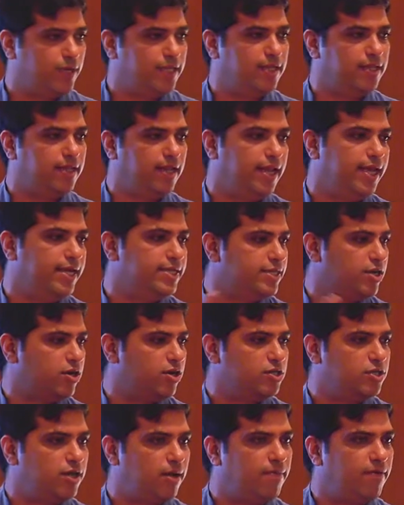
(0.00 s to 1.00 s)
whether the layers are
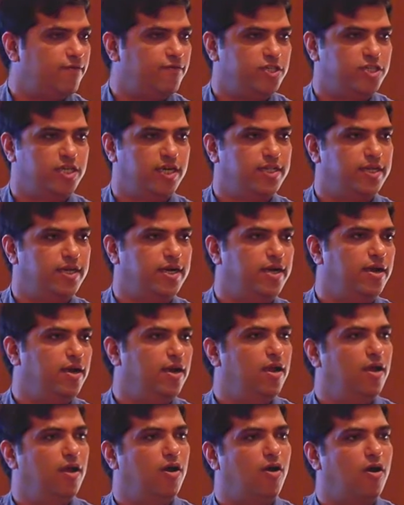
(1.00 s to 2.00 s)
on top of each other
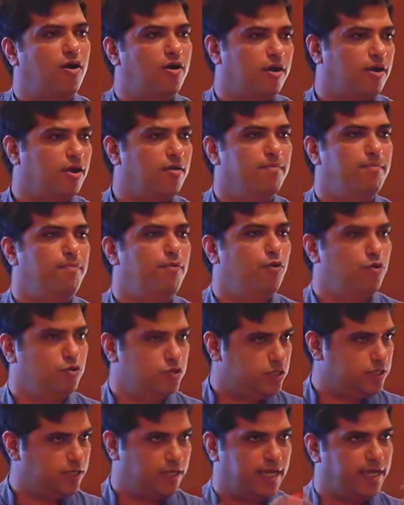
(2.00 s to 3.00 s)
or are
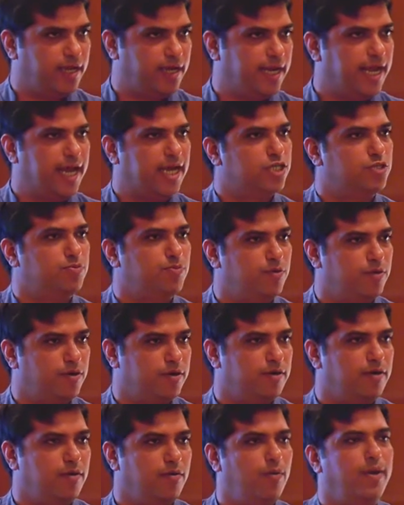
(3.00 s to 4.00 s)
composed in a dashboard
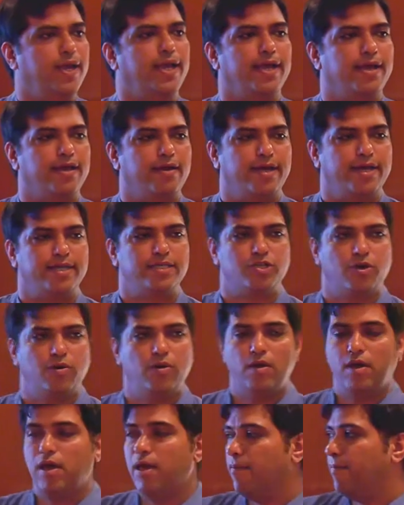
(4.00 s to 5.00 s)
way, right? So,
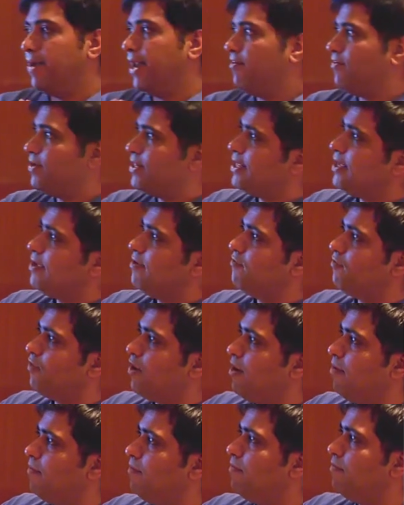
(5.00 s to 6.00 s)
but everything
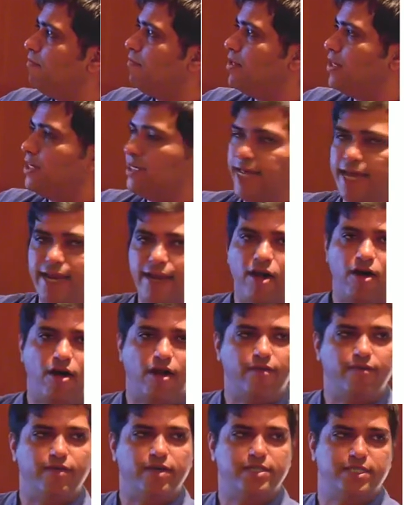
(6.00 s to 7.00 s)
from the data
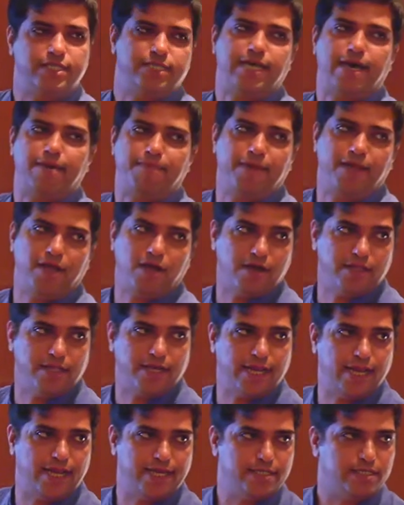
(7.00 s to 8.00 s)
onwards is happening on the
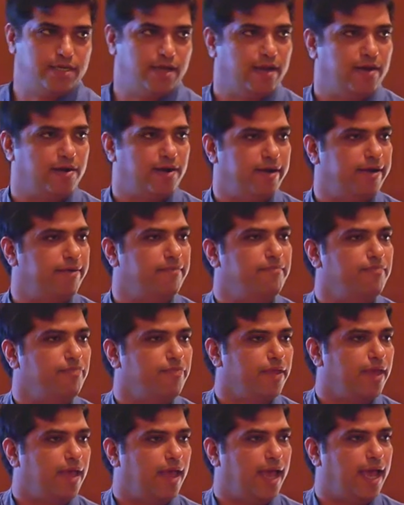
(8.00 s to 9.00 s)
client side, right?
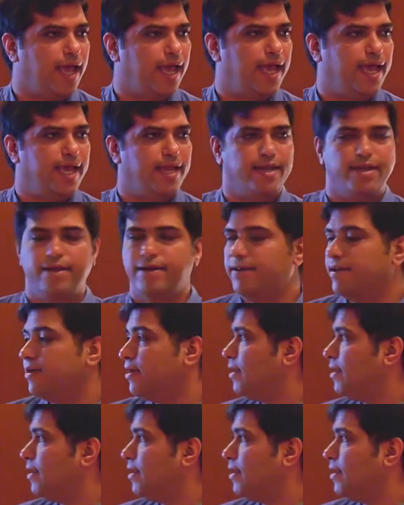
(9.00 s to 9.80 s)
And